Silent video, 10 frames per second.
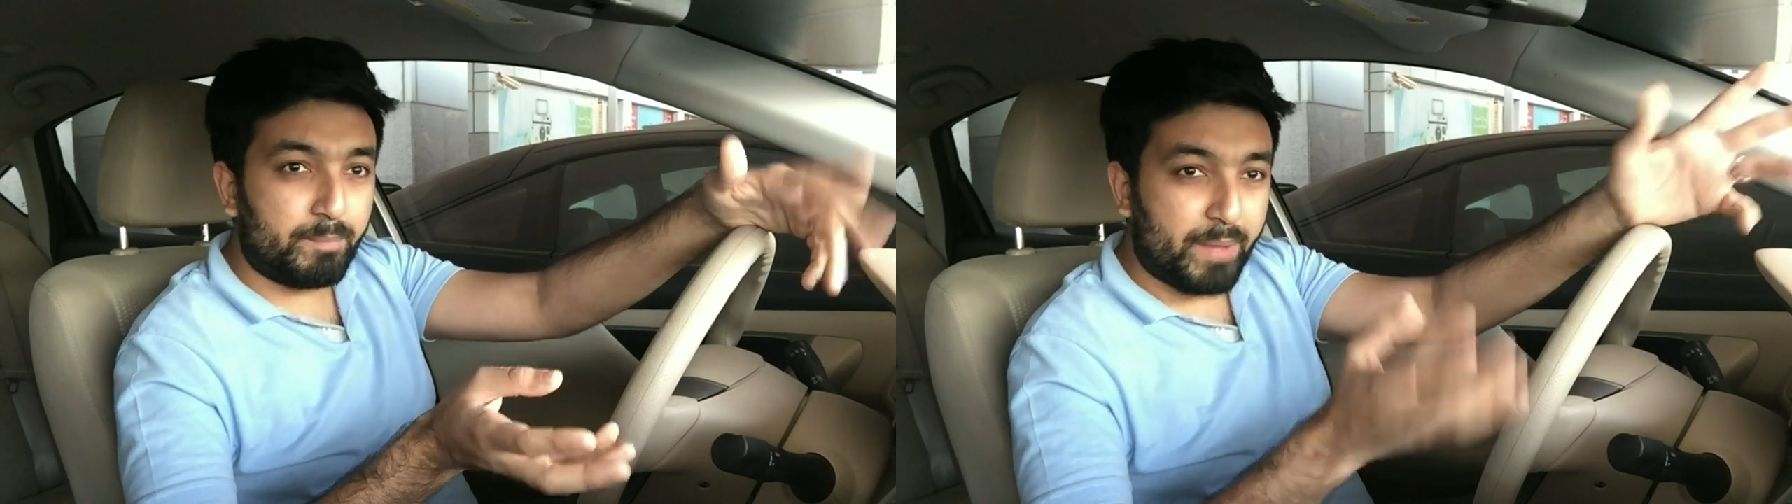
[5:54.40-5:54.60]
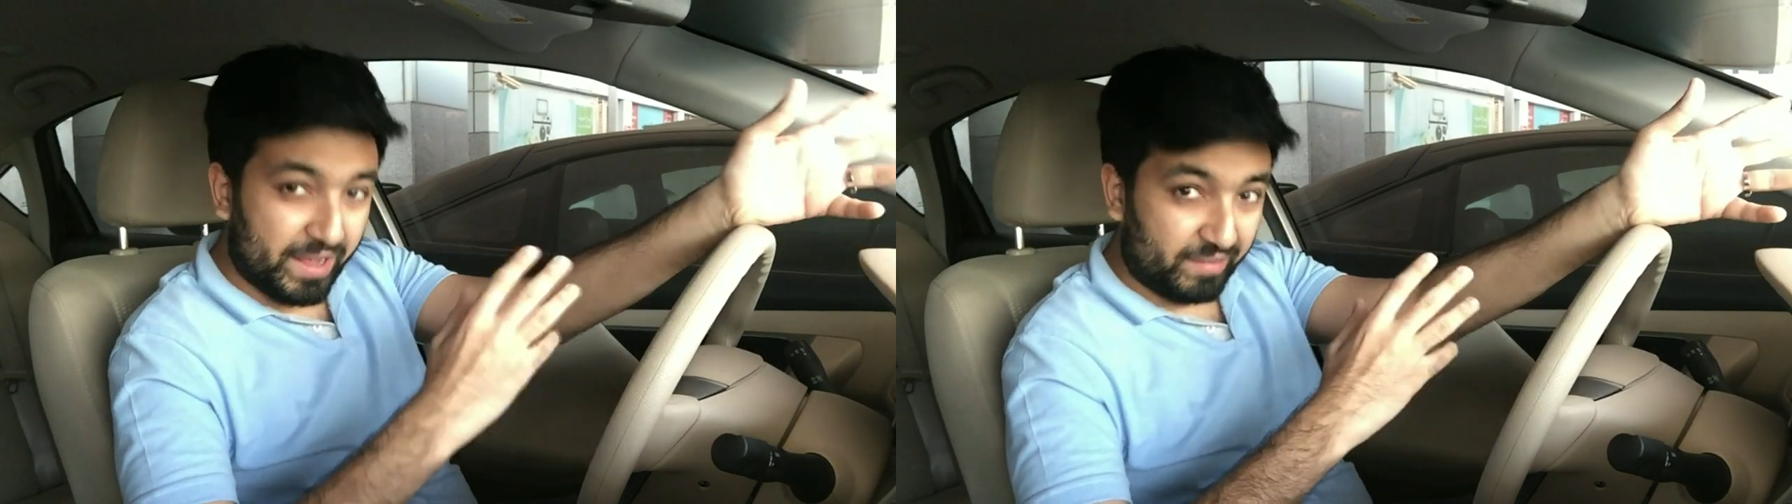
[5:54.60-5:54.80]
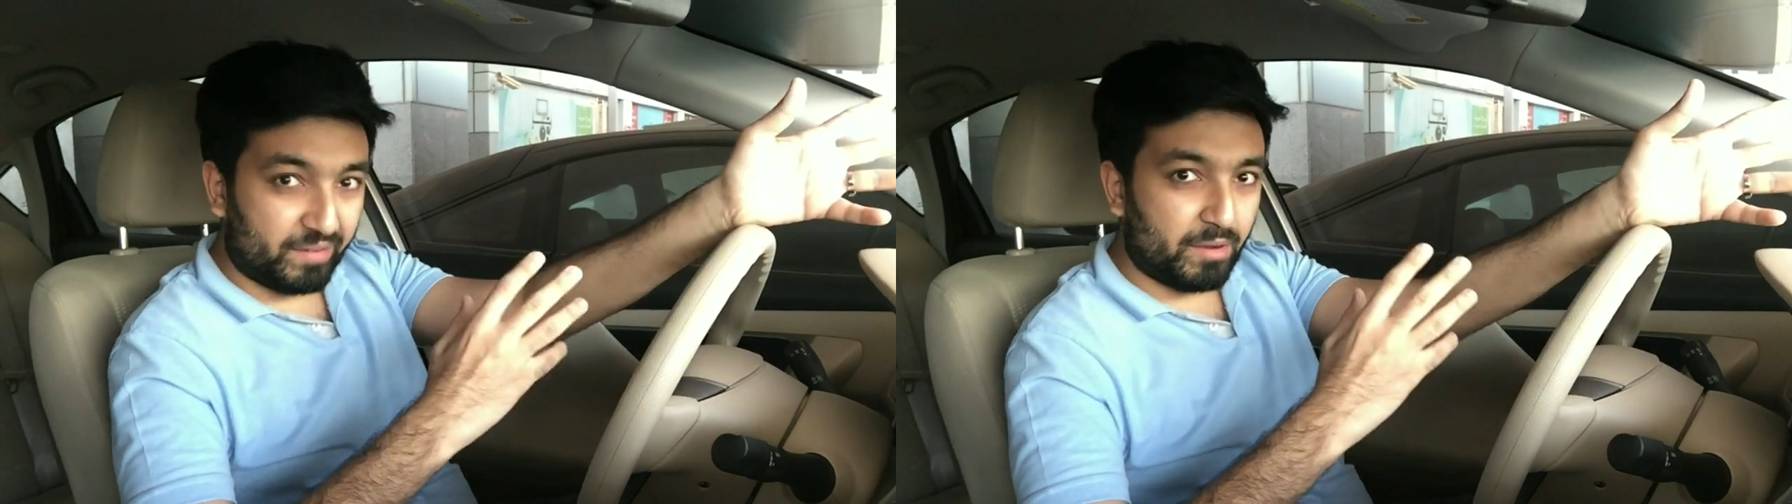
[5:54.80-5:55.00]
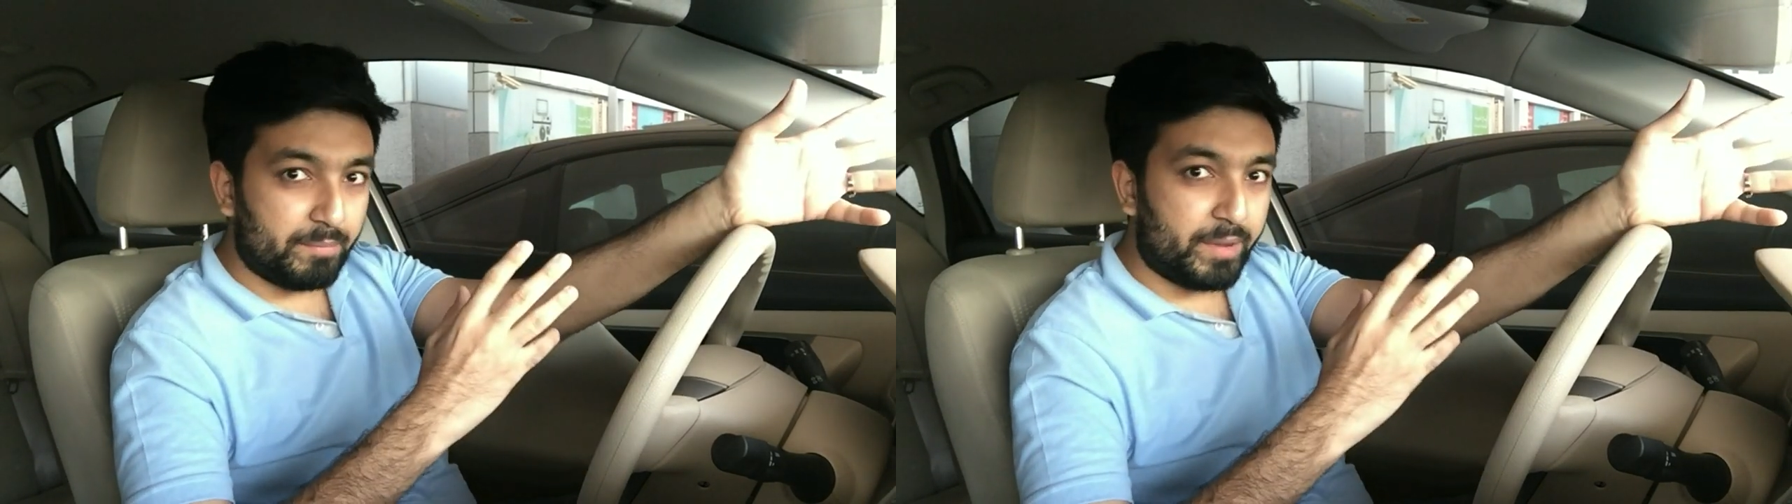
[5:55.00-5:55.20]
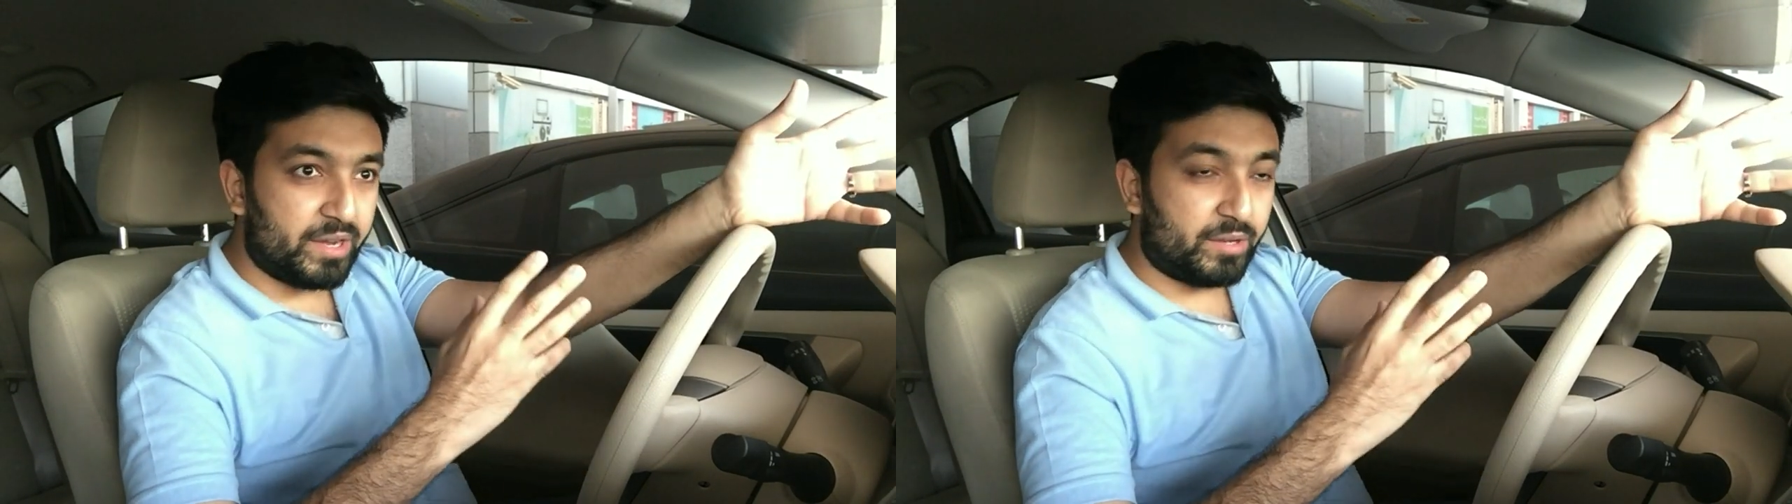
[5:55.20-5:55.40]
best
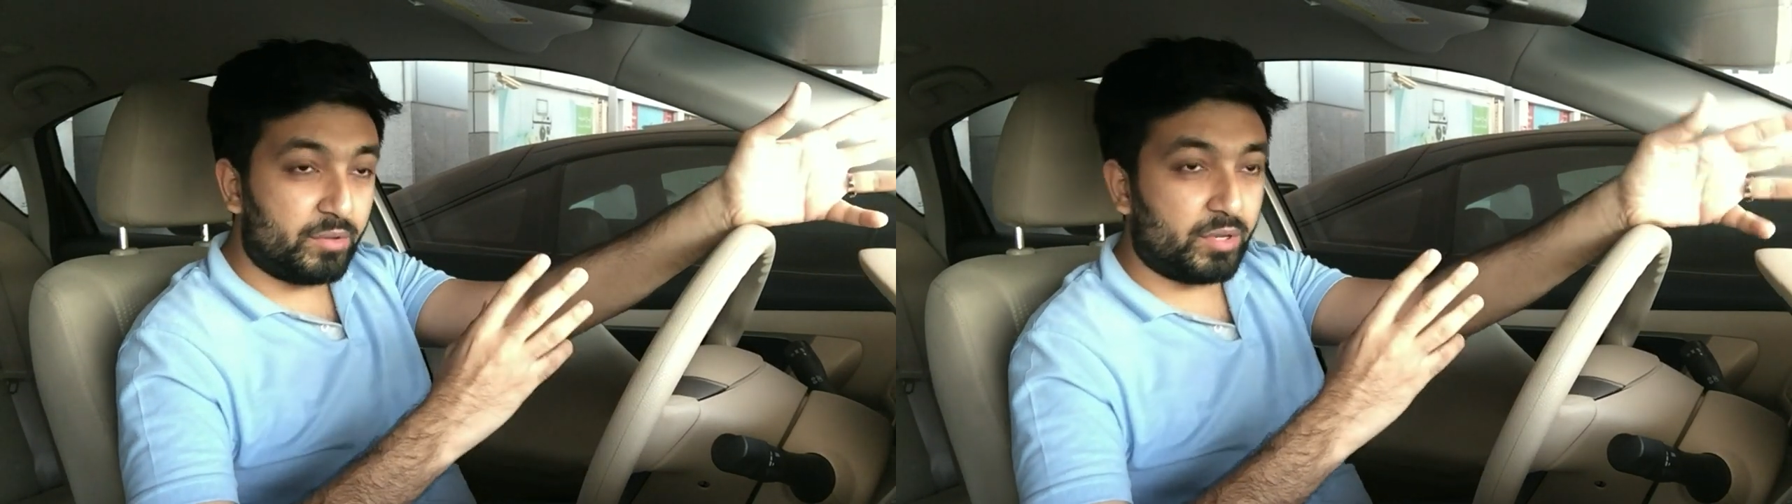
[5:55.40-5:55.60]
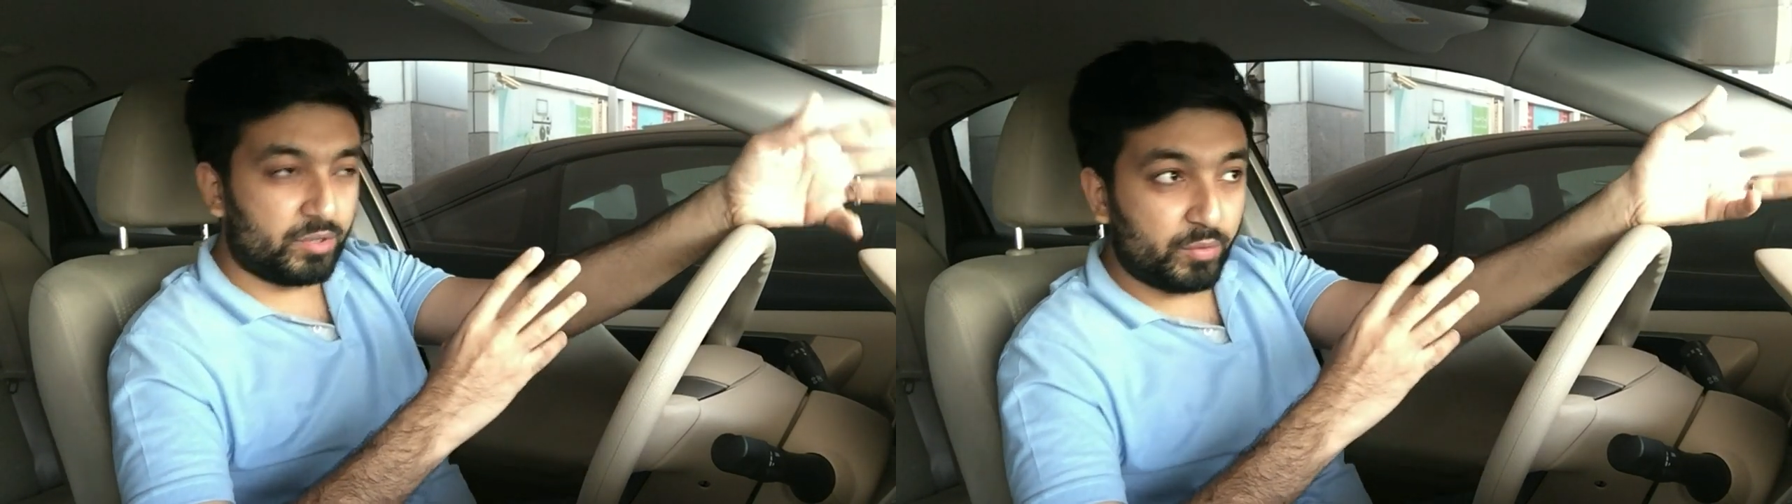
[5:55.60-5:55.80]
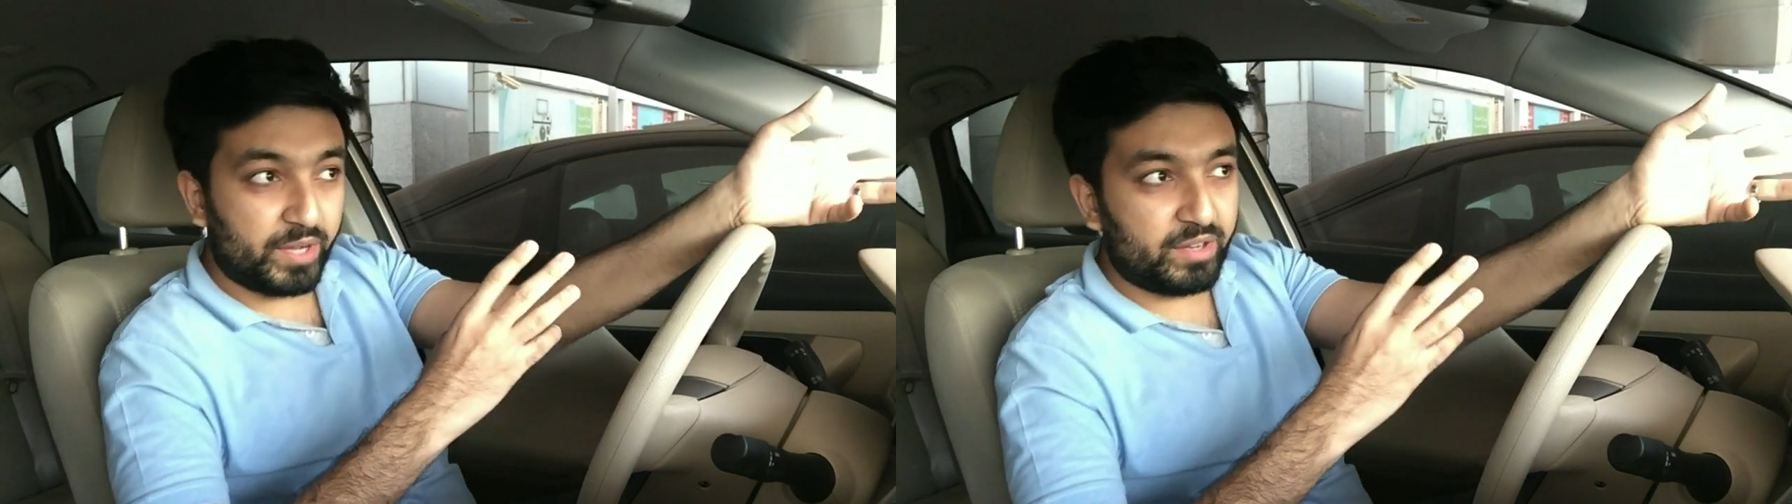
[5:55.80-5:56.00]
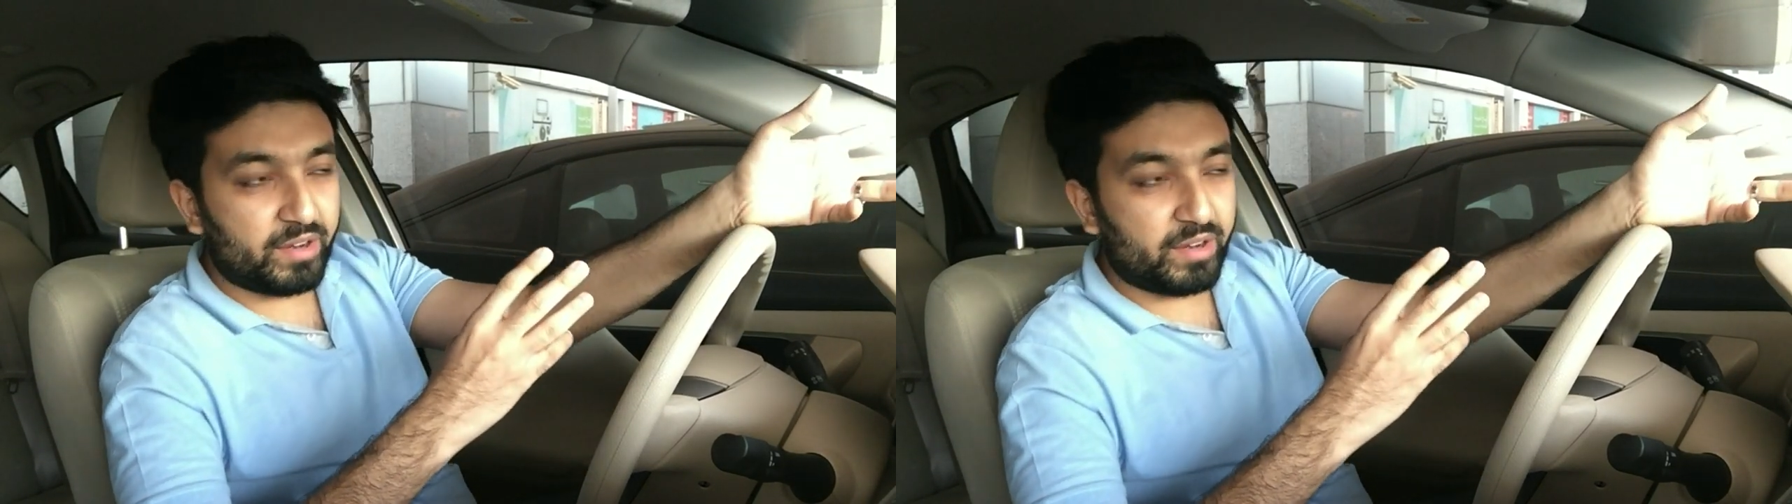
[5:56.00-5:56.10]
compared to the two-wheel